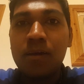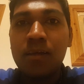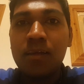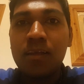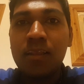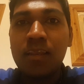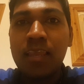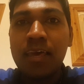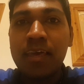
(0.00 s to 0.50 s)

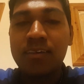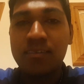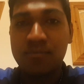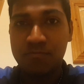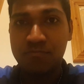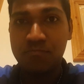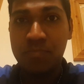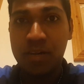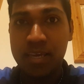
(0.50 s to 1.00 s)
like
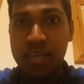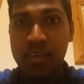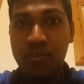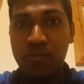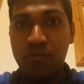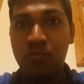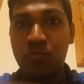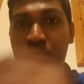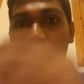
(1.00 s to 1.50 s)
buy
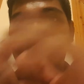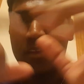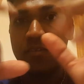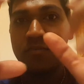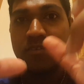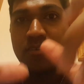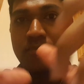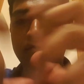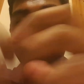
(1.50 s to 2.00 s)

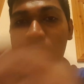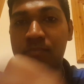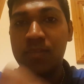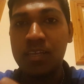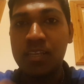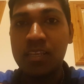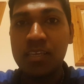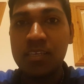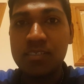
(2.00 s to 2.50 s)
whatever
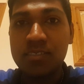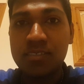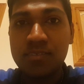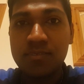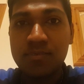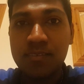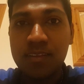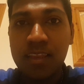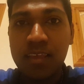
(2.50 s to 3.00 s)
it is
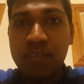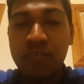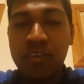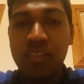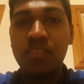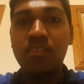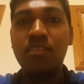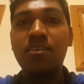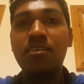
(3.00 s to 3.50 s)

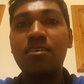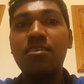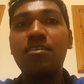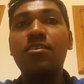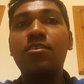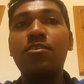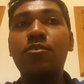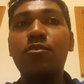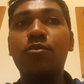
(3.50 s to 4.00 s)
with
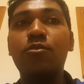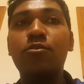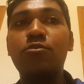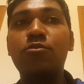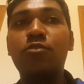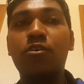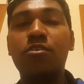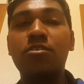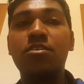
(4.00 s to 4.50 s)
your
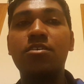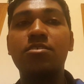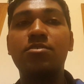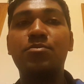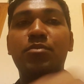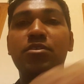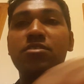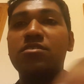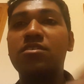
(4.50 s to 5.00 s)
doctor's
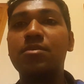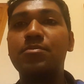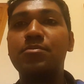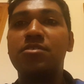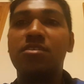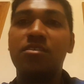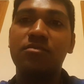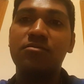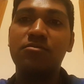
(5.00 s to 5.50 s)

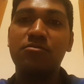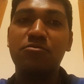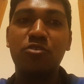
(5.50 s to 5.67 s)
prescription.